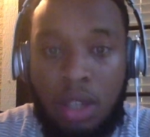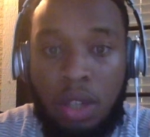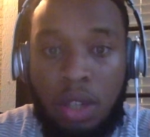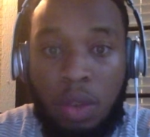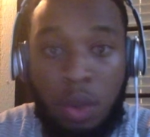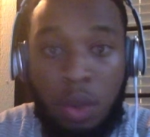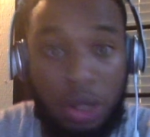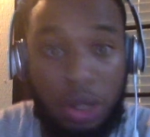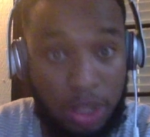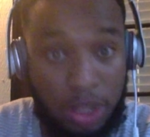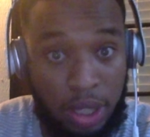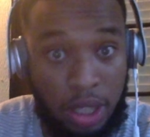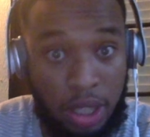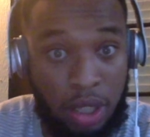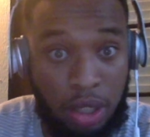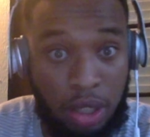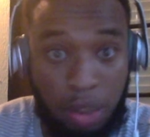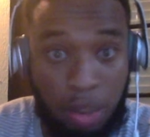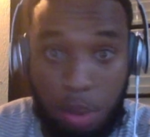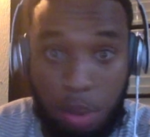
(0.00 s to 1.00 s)
Once again,
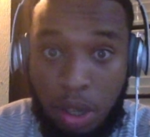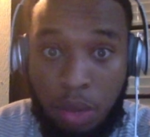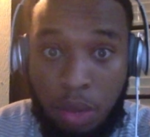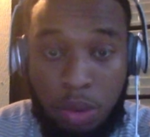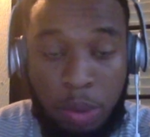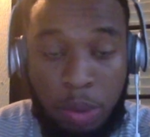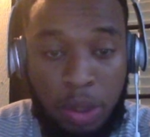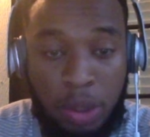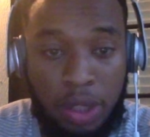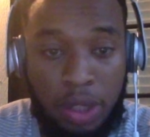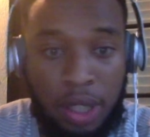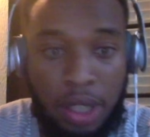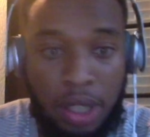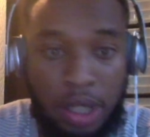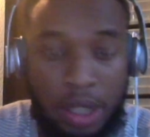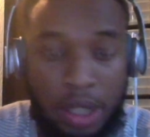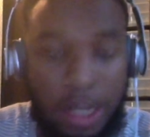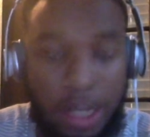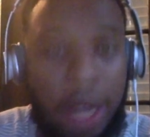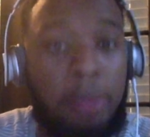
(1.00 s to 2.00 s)
LeBron was burnt out
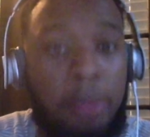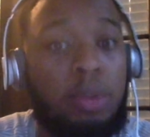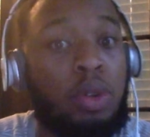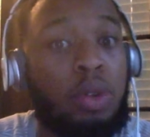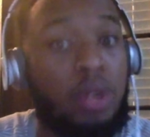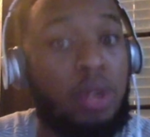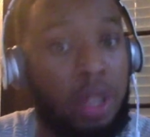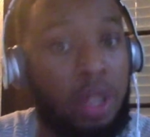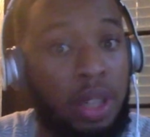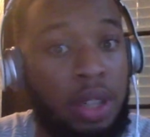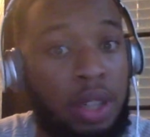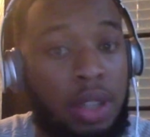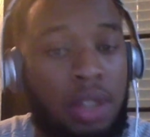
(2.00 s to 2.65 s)
again. Game 3,